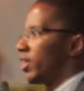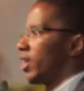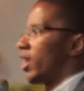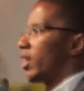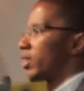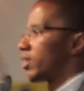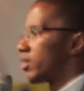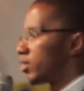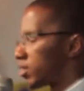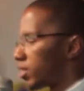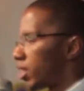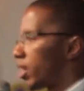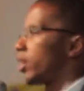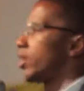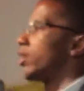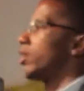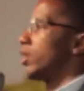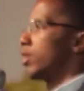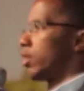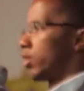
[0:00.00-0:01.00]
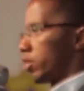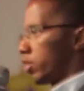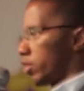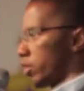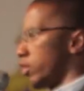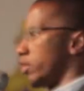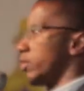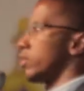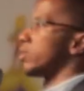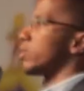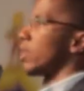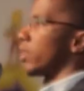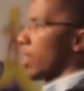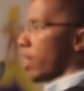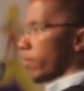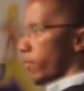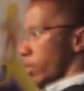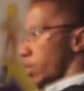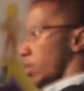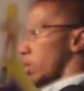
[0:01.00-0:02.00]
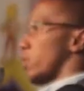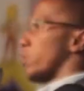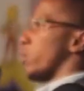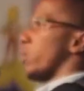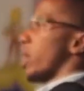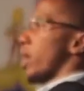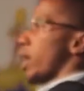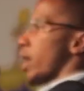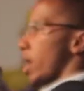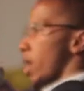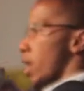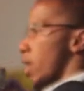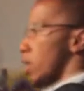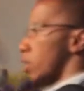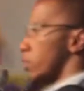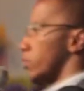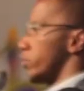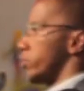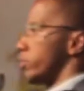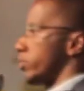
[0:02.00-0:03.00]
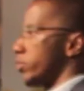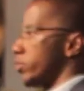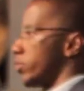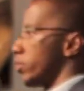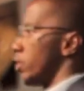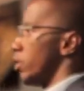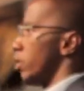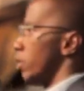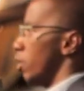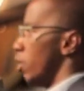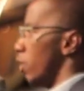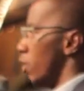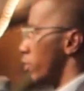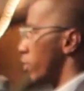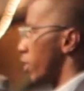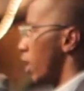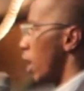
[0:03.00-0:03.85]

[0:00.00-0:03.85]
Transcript: I can say, the South African warehouse of